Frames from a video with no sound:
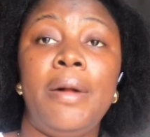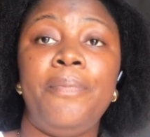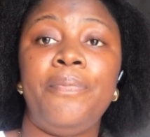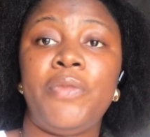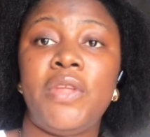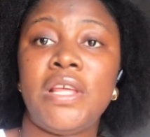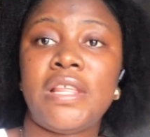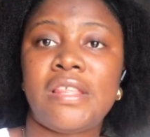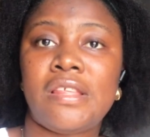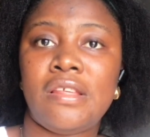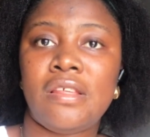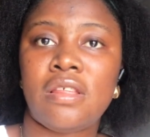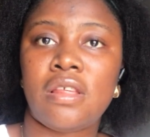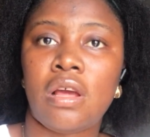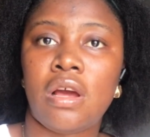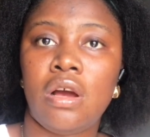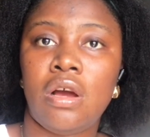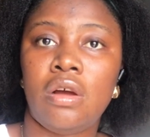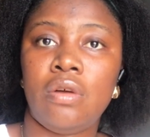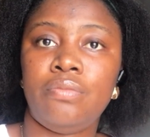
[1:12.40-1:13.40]
this is
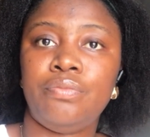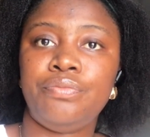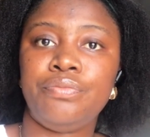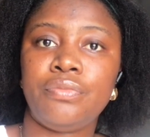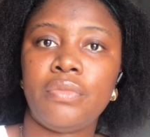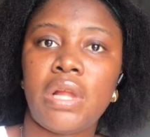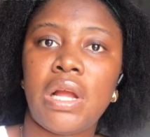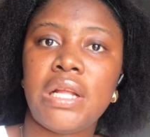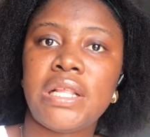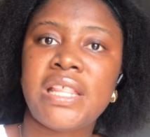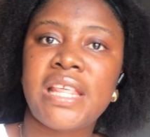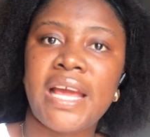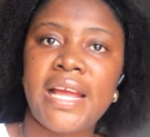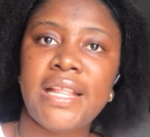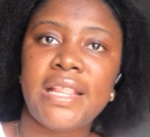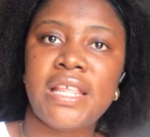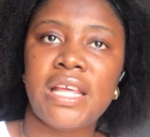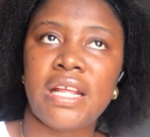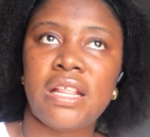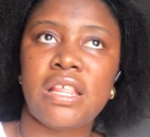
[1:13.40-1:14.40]

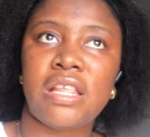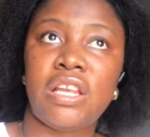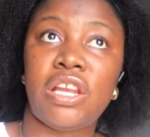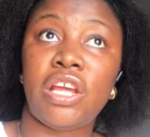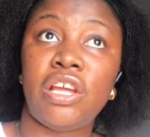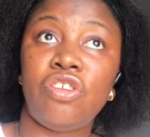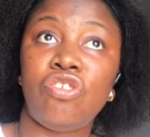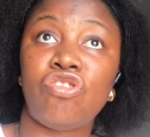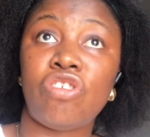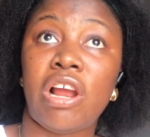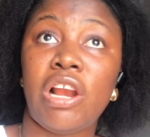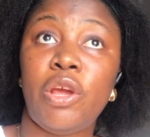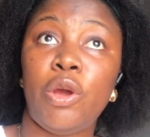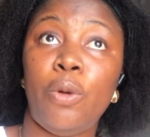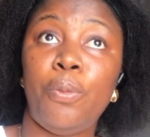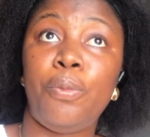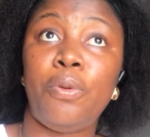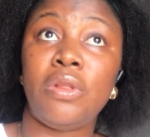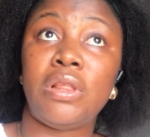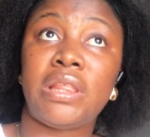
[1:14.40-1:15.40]
10:30. They usually
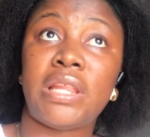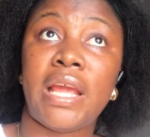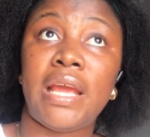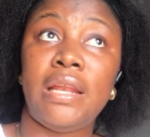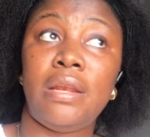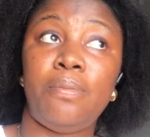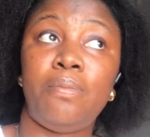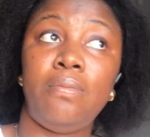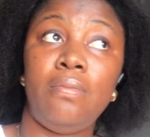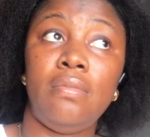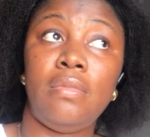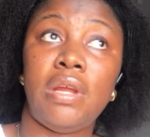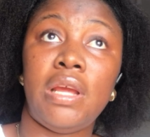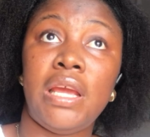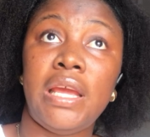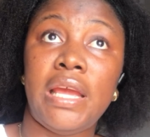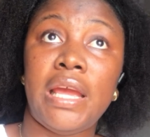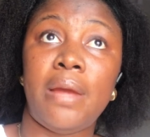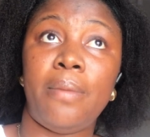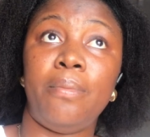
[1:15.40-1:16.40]
open 10
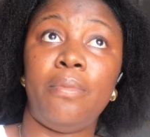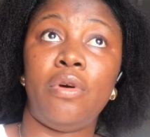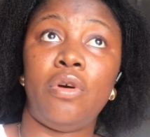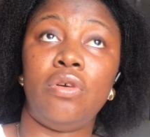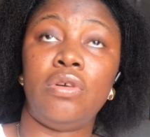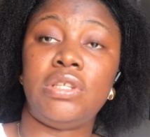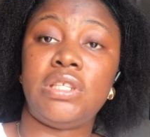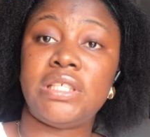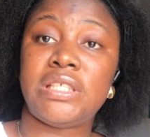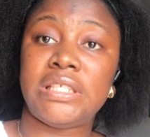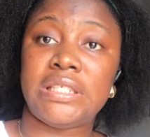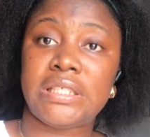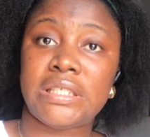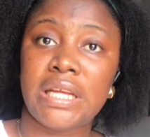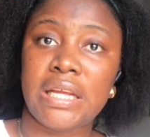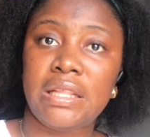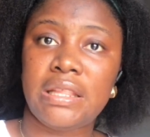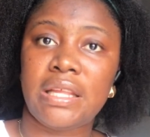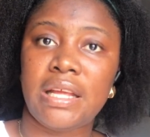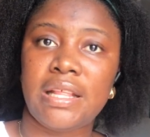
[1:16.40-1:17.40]
a.m. but this is
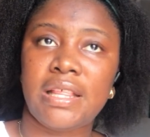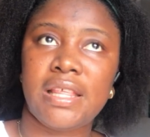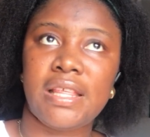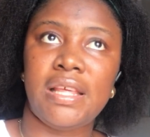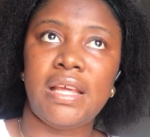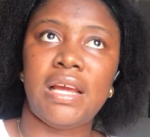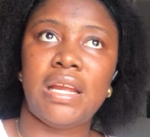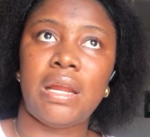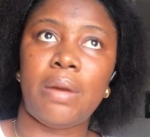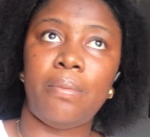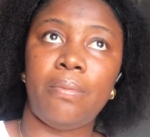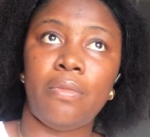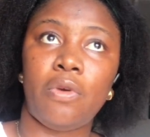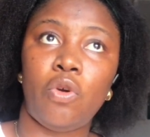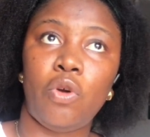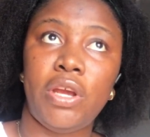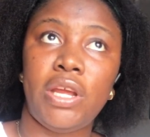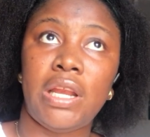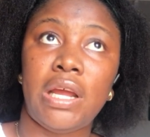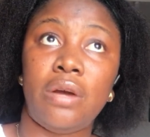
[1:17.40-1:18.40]
10:30 and I'm
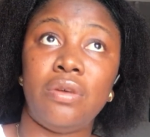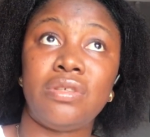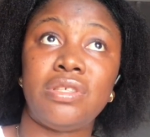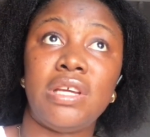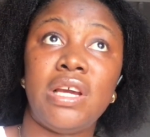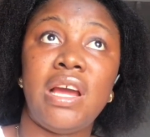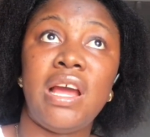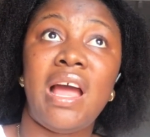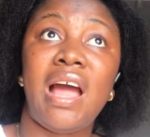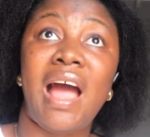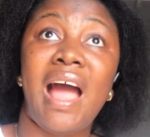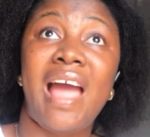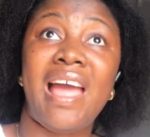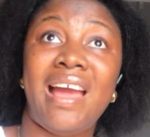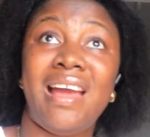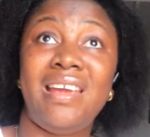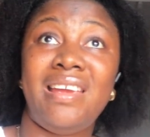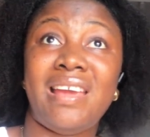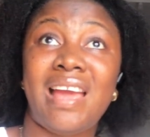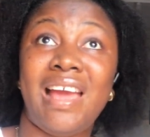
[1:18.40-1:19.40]
going out.
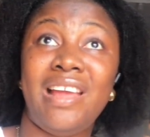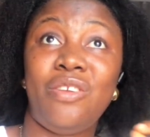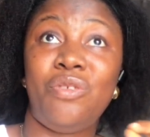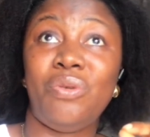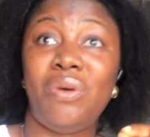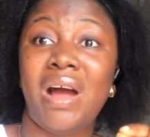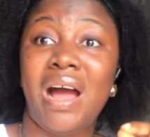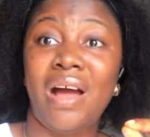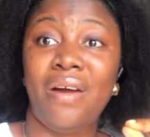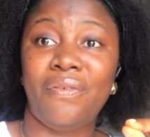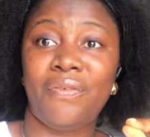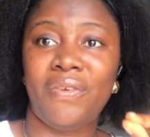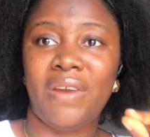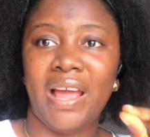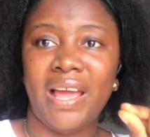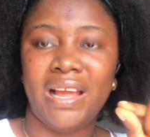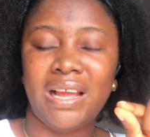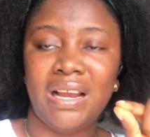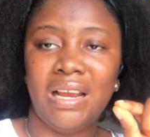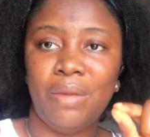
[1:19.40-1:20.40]
I do have
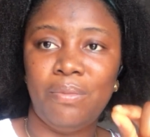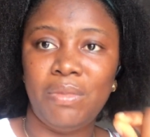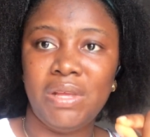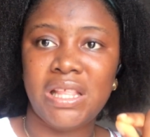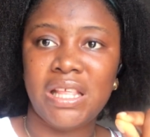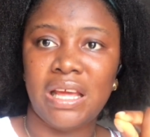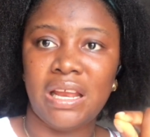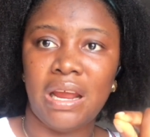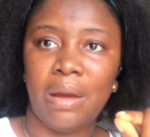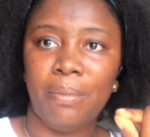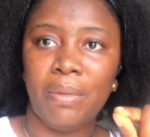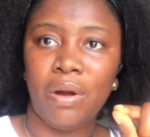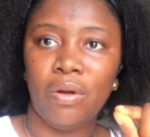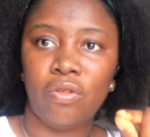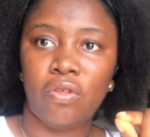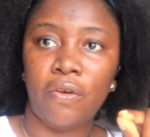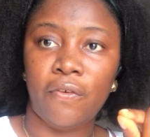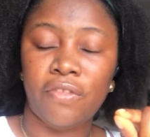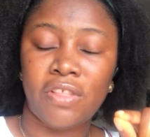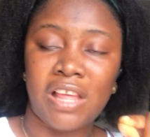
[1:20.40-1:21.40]
like limited amount
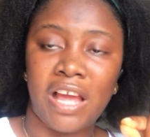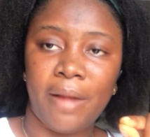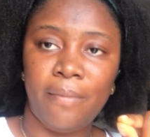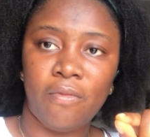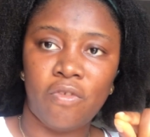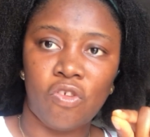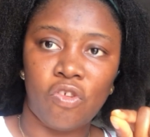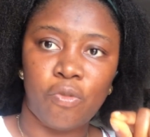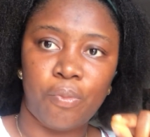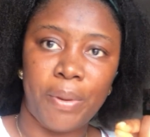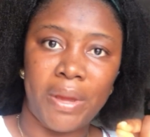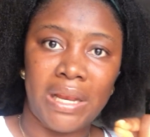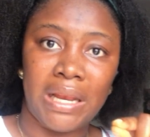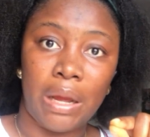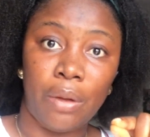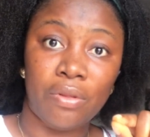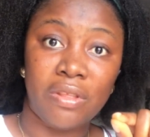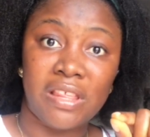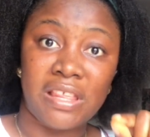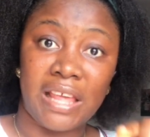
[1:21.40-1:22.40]
of time to spend
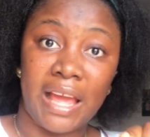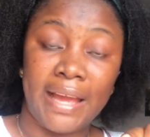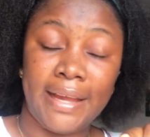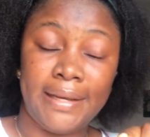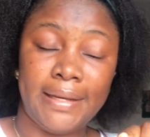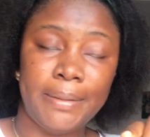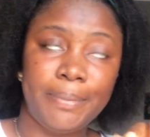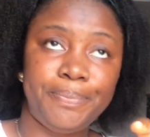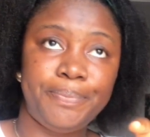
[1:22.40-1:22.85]
outside.